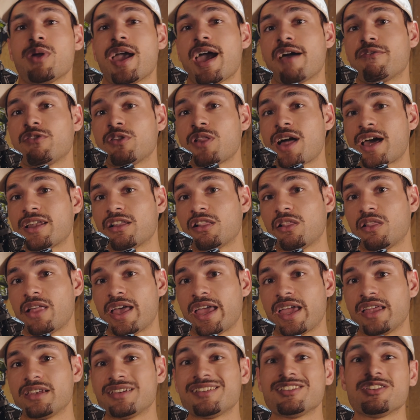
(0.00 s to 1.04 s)
you have a lot of
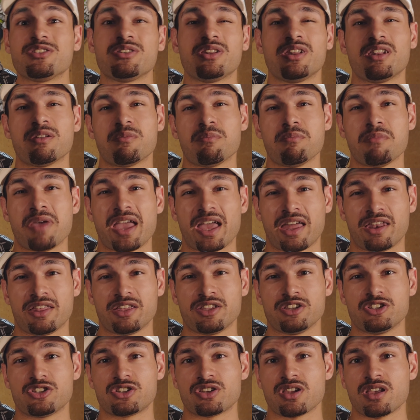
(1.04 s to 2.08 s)
land and you need to
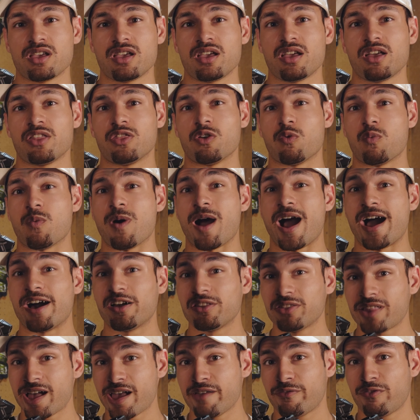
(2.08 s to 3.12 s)
manage the
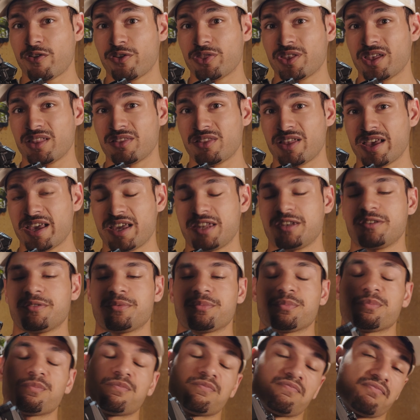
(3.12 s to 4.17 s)
wildlife on that land,
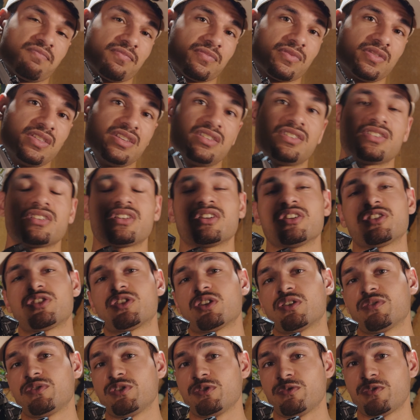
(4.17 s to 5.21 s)
this is going to
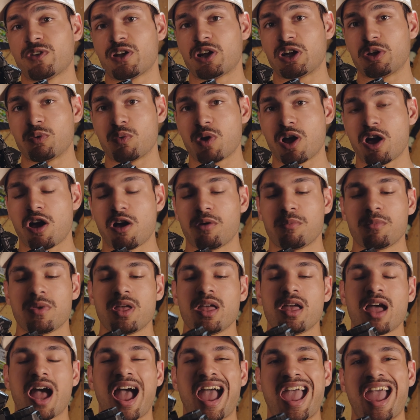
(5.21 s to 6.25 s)
serve you very well.
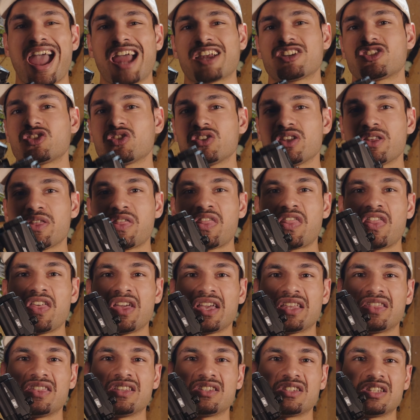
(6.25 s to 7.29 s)
I actually
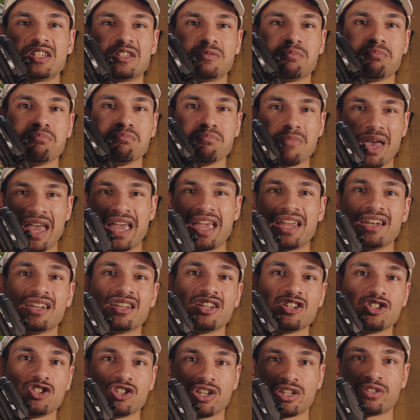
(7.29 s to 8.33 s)
think this is made
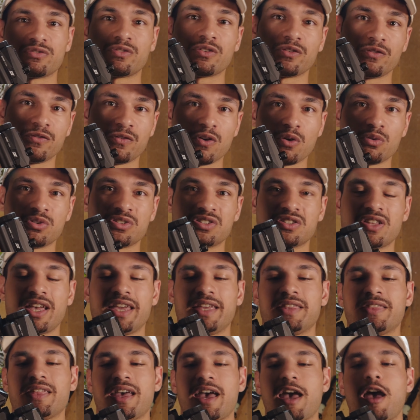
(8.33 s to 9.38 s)
just for folks
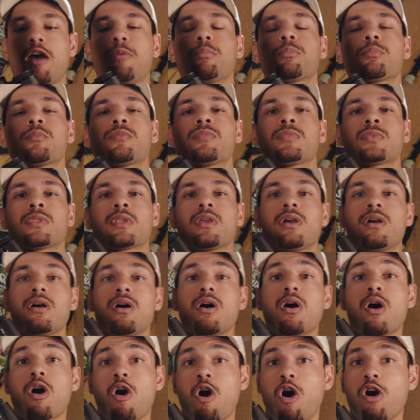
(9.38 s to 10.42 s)
like that.
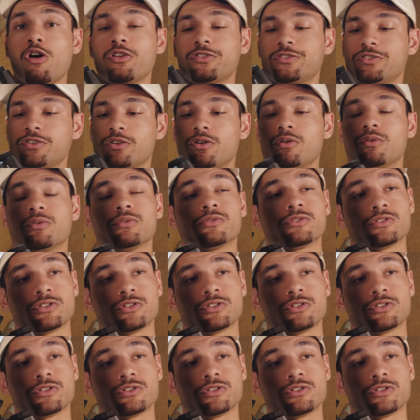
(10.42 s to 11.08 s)
Also,